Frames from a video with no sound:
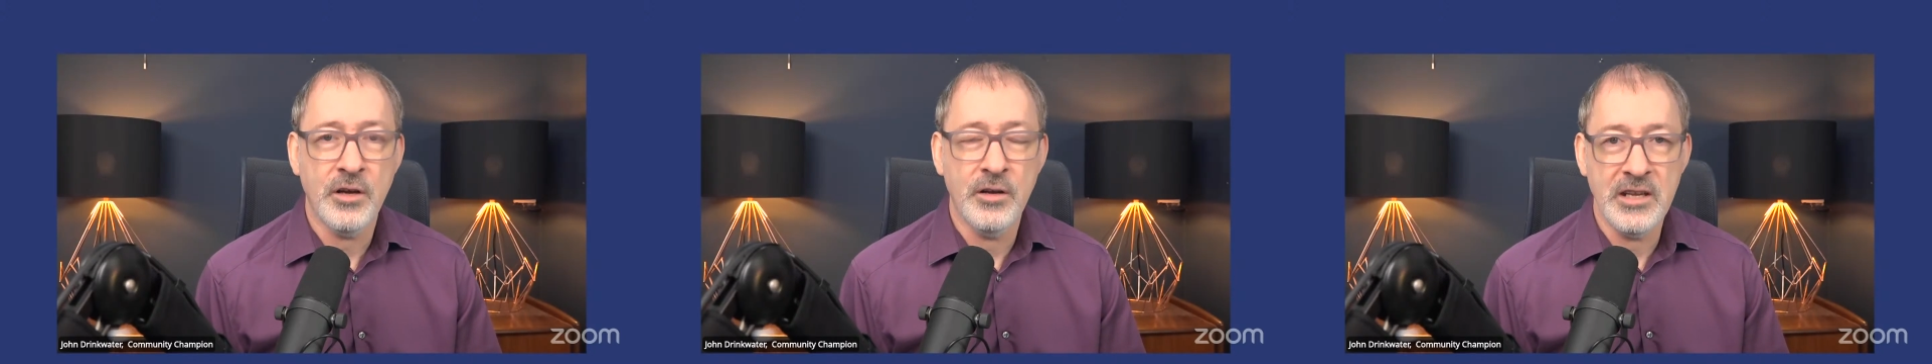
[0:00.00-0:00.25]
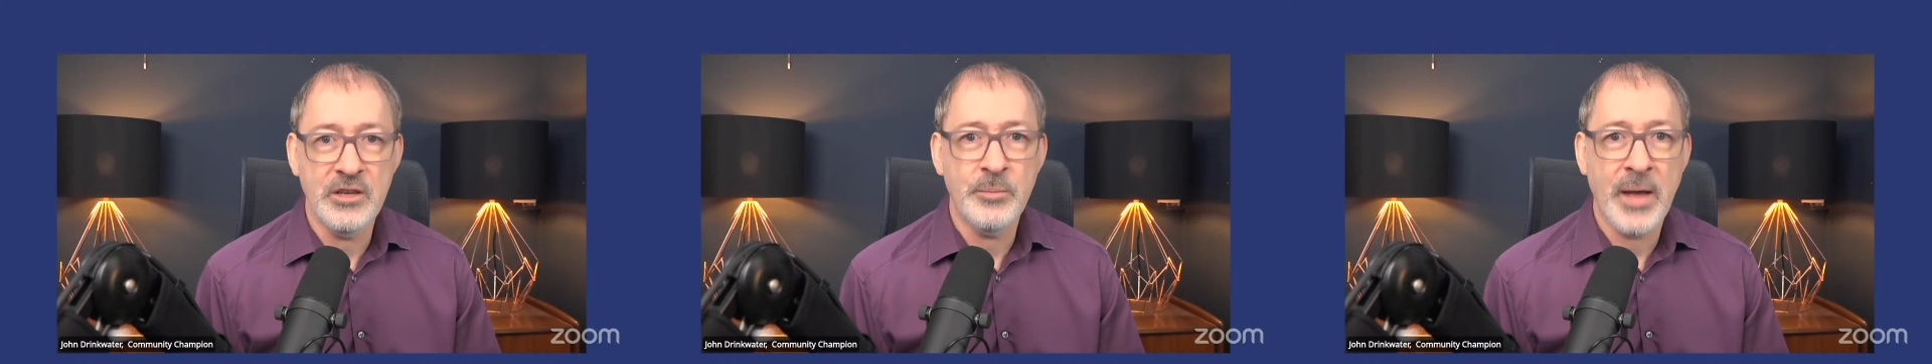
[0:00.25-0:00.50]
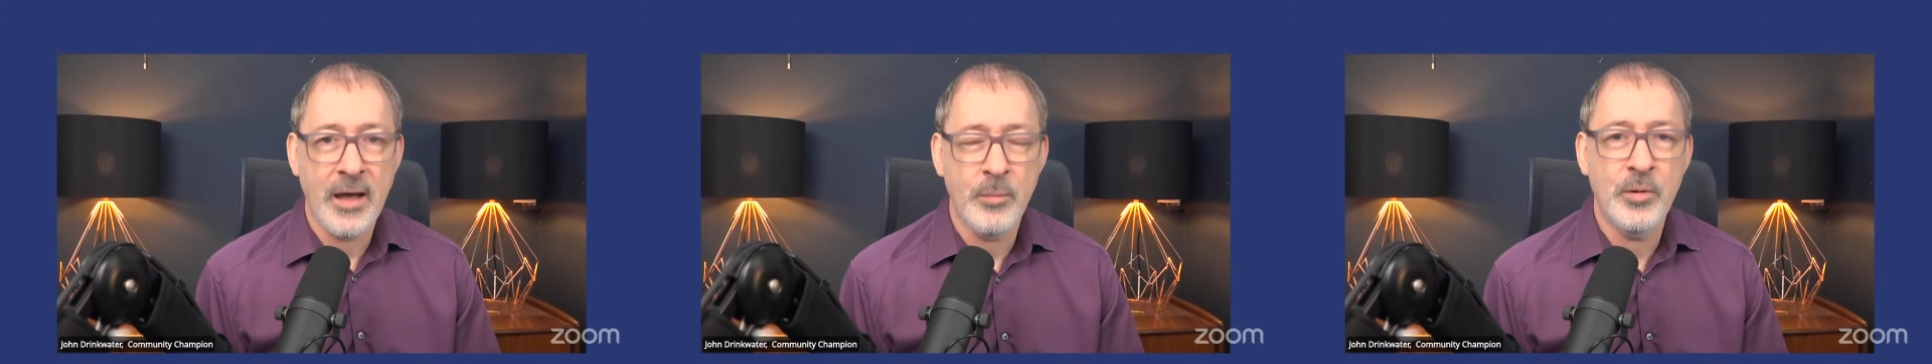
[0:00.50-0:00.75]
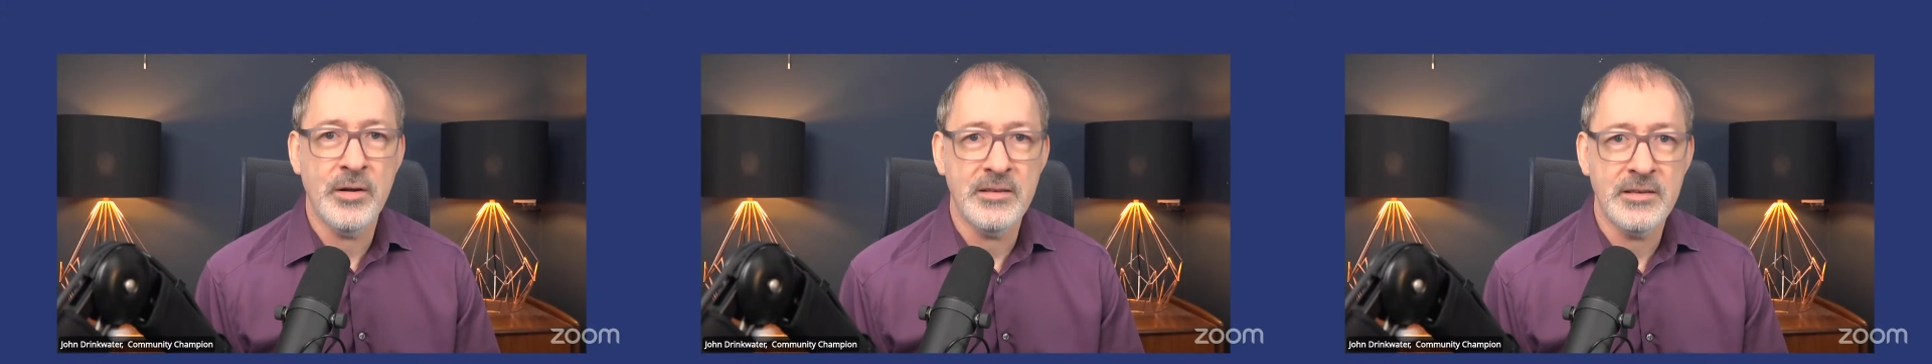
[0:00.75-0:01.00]
on each
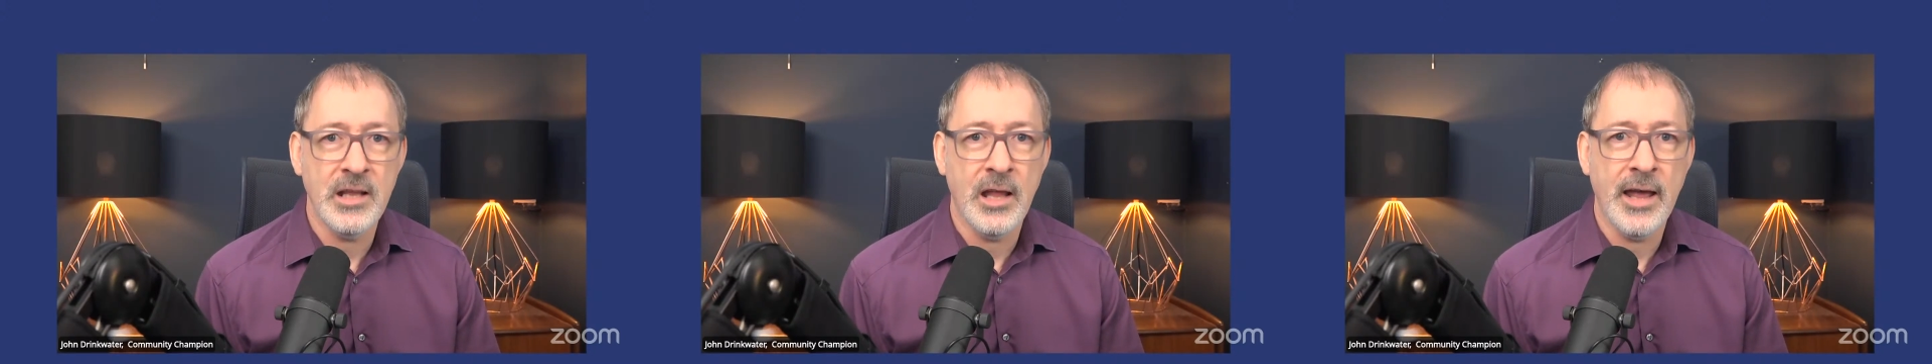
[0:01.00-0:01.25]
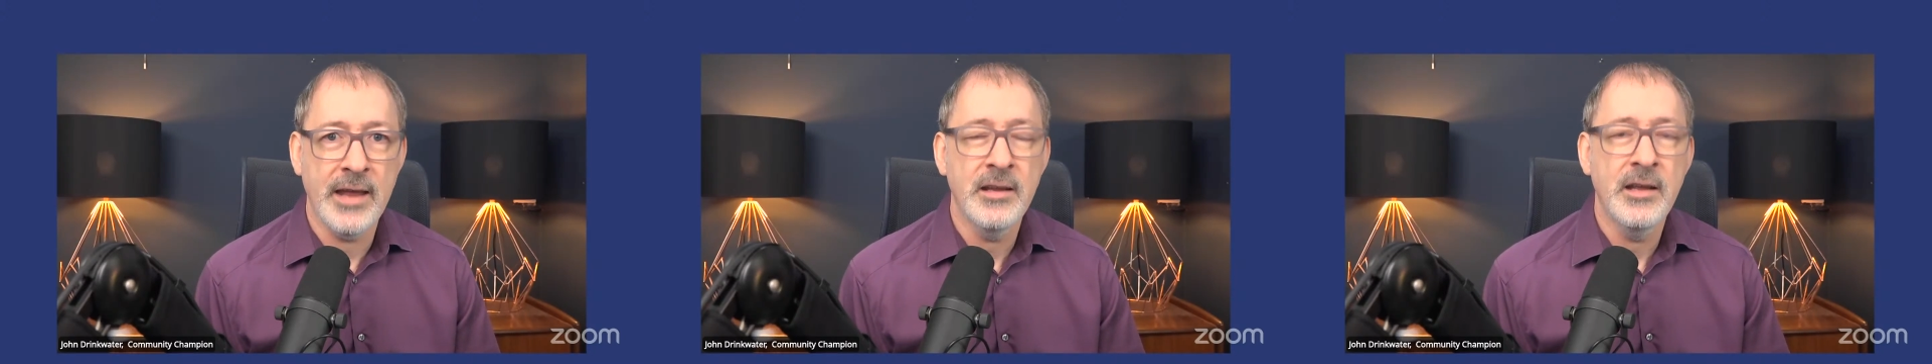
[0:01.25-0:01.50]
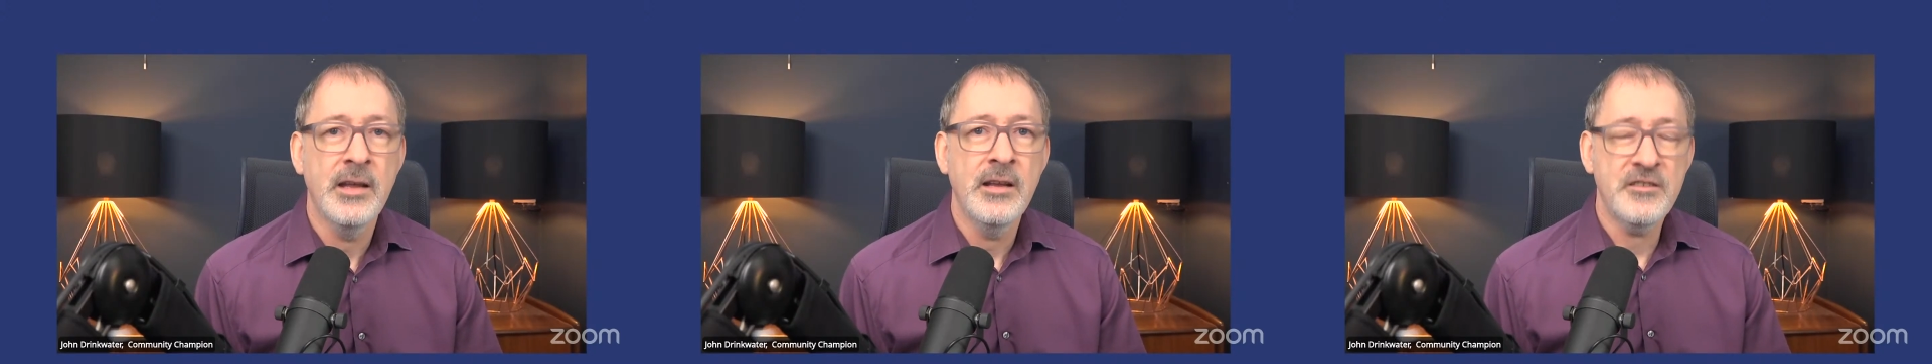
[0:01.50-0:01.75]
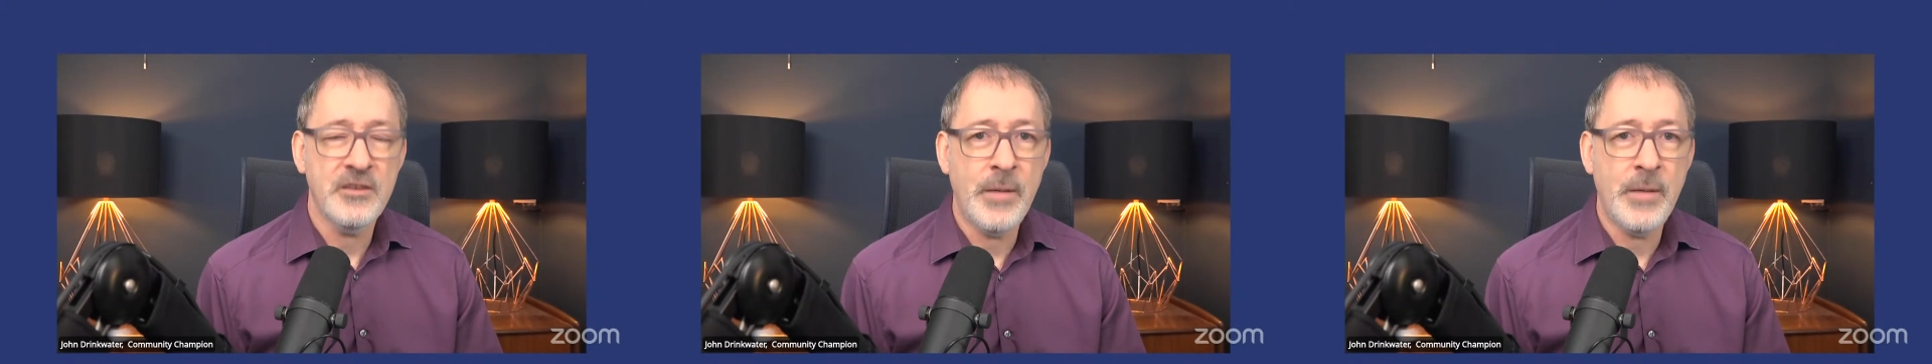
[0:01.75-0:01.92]
PowerPoint slide so